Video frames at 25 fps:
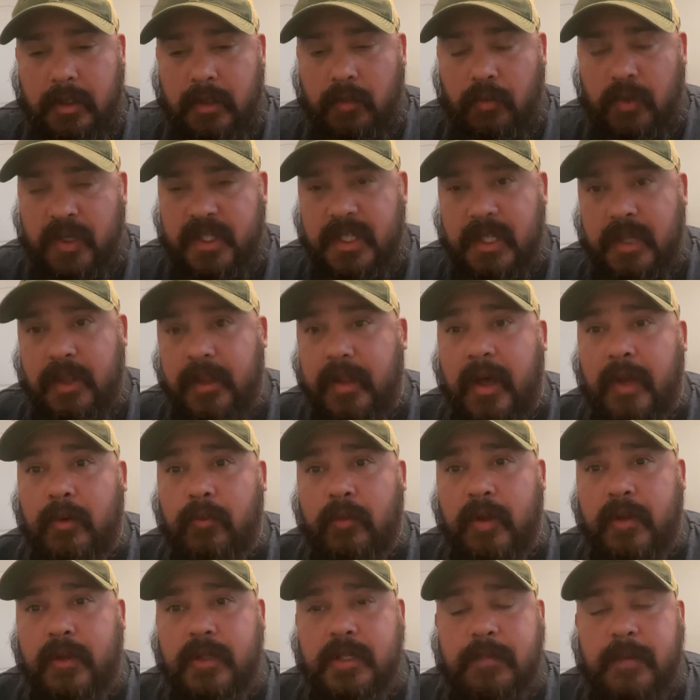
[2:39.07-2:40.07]
wasn't done
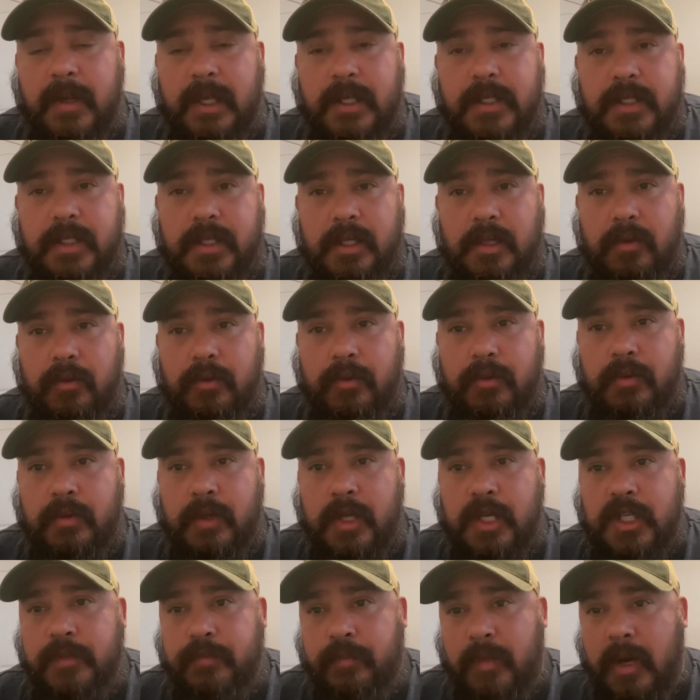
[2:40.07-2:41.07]
with Spence so
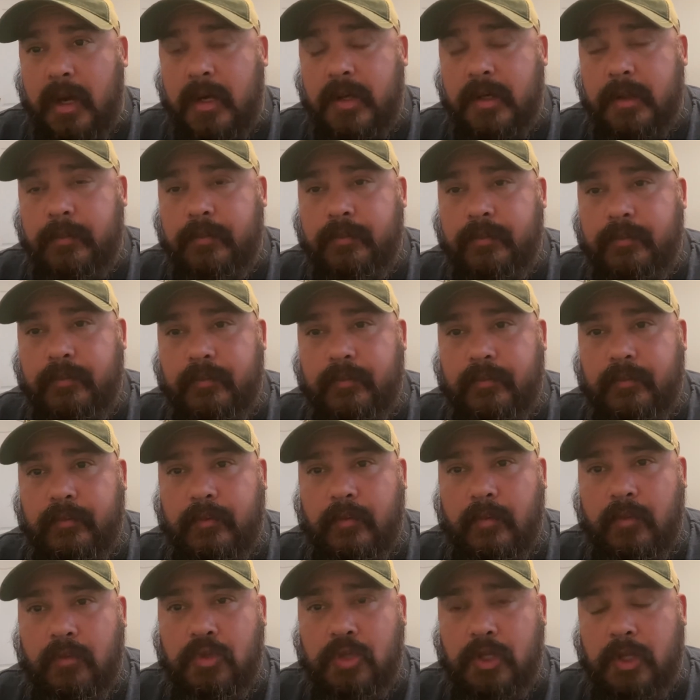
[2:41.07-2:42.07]
he spared him
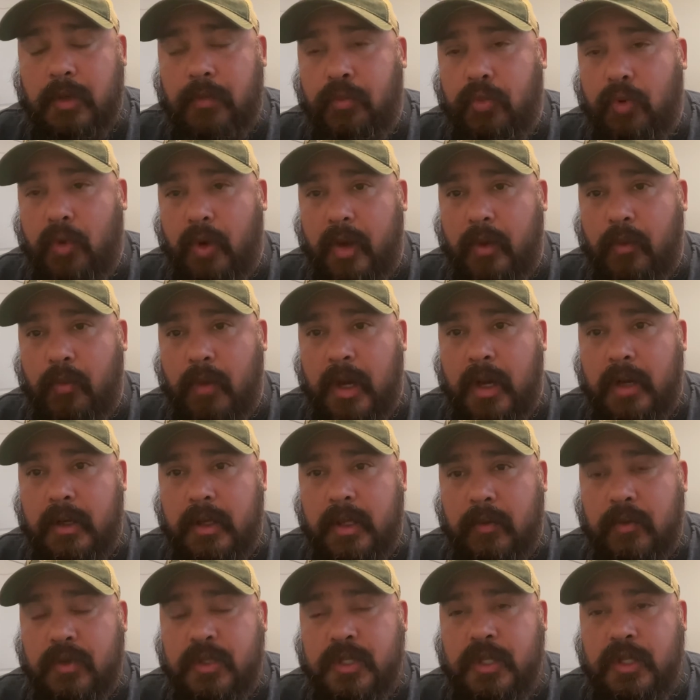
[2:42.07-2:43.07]
to the point where
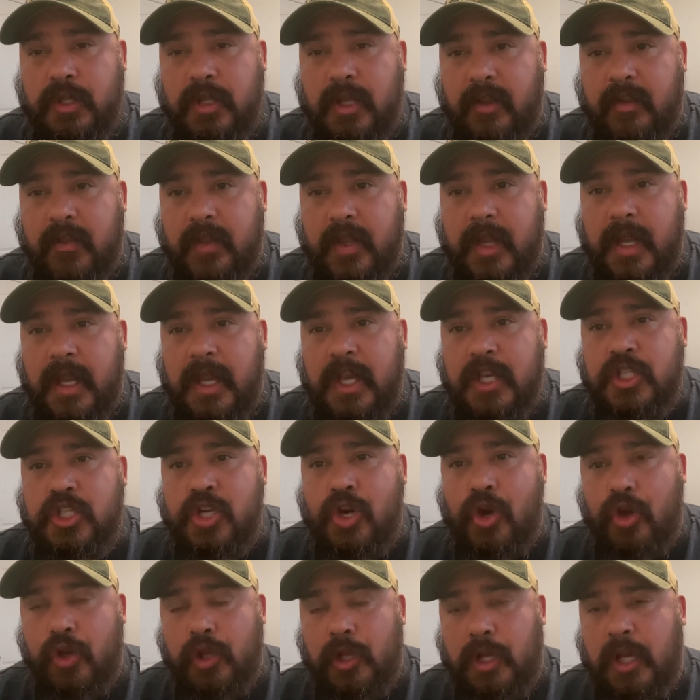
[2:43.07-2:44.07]
there was nothing
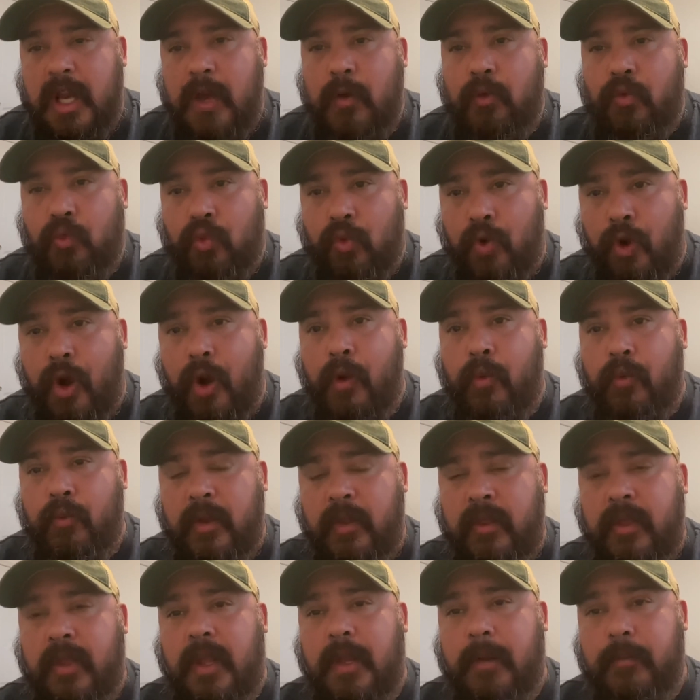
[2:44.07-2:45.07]
internally wrong
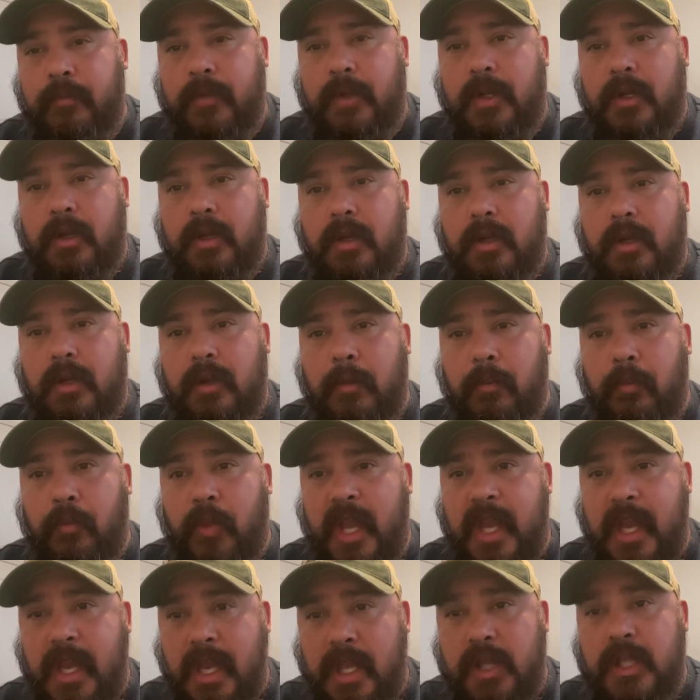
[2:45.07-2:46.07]
with him
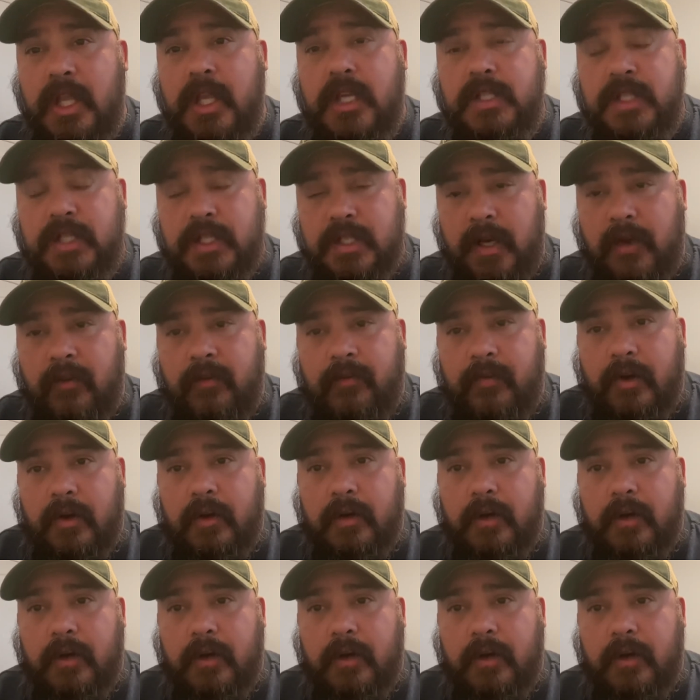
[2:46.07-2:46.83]
but he did suffer